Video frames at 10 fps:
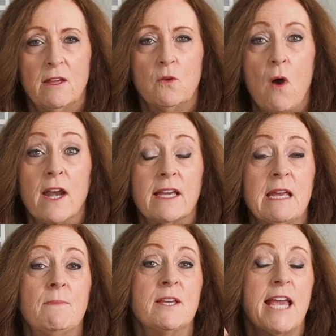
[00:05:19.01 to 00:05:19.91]
You want to
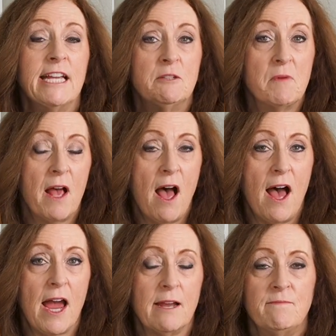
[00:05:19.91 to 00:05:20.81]
keep engagement
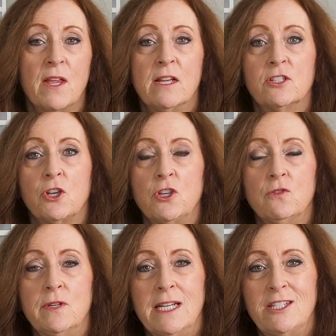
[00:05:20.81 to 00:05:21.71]
high. So
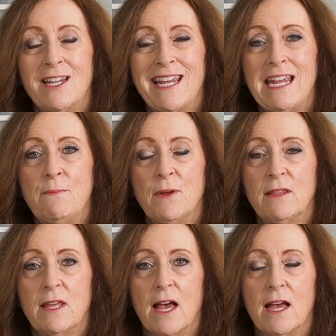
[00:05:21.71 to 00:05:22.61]
you need to keep
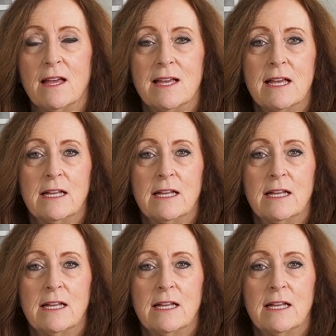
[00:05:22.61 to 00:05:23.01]
the